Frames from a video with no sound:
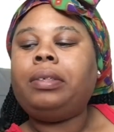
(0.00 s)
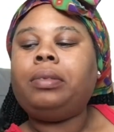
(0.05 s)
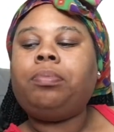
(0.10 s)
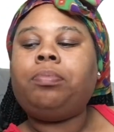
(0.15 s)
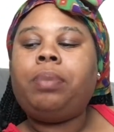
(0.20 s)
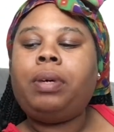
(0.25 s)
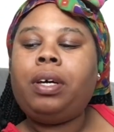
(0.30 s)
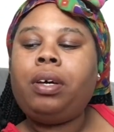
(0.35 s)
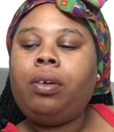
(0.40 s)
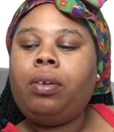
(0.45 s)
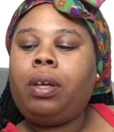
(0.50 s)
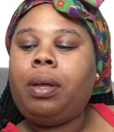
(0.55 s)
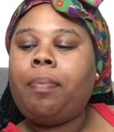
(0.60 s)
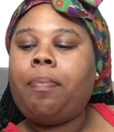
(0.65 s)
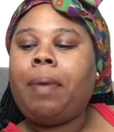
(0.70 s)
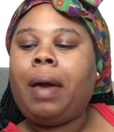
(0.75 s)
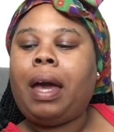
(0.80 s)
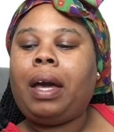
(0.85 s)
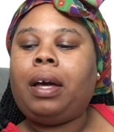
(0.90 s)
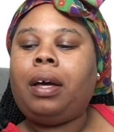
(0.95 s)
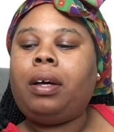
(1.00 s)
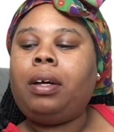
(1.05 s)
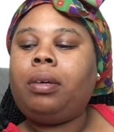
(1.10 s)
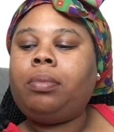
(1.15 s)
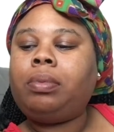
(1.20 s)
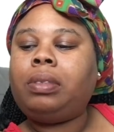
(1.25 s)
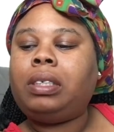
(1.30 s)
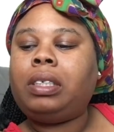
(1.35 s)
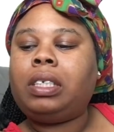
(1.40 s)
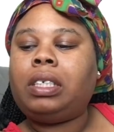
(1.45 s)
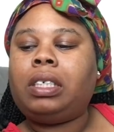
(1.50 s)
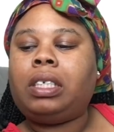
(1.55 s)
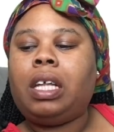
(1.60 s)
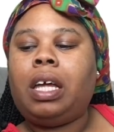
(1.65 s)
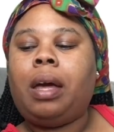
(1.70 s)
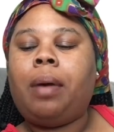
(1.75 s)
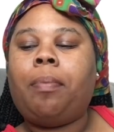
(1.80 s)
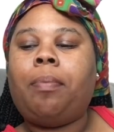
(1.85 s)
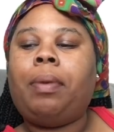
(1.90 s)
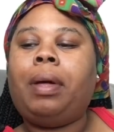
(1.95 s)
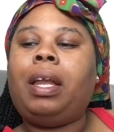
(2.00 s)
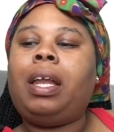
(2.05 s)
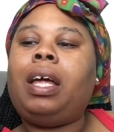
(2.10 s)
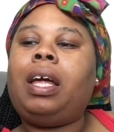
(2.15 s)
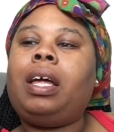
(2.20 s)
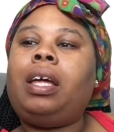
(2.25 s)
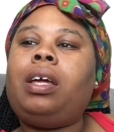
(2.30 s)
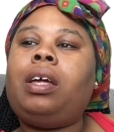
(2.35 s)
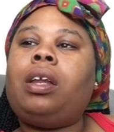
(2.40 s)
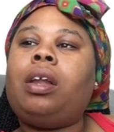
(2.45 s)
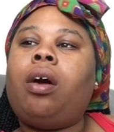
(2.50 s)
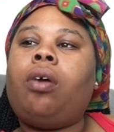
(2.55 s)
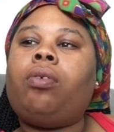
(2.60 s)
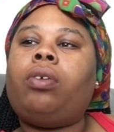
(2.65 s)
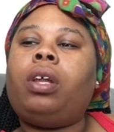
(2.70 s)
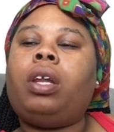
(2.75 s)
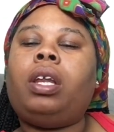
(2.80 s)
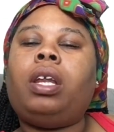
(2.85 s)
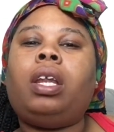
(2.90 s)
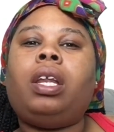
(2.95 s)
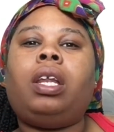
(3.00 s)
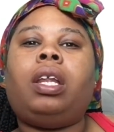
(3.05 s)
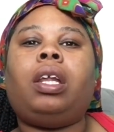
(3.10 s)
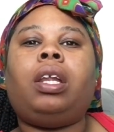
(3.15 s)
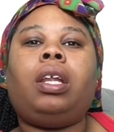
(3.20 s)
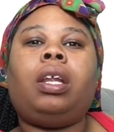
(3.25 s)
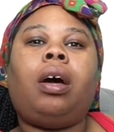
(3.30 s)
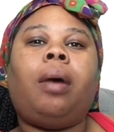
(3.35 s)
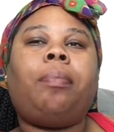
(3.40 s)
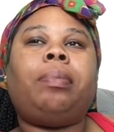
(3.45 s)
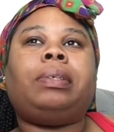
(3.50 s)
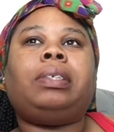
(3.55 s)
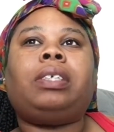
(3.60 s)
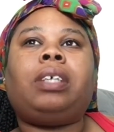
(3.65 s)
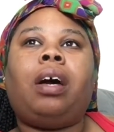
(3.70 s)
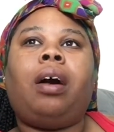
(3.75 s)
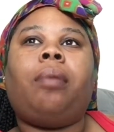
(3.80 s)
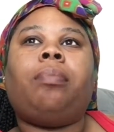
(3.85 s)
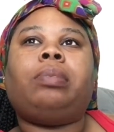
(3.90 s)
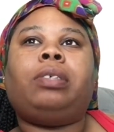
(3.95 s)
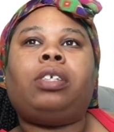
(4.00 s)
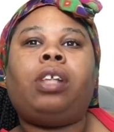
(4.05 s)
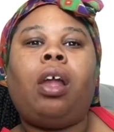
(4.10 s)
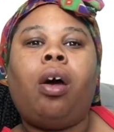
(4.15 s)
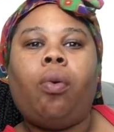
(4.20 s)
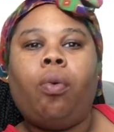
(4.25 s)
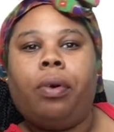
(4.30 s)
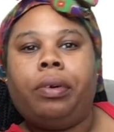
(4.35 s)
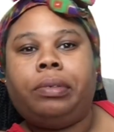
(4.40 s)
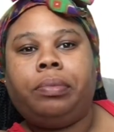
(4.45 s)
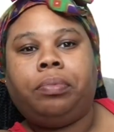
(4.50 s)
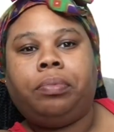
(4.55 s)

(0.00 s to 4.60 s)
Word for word: build it back up since then, but it, you know, the the numbers come slower.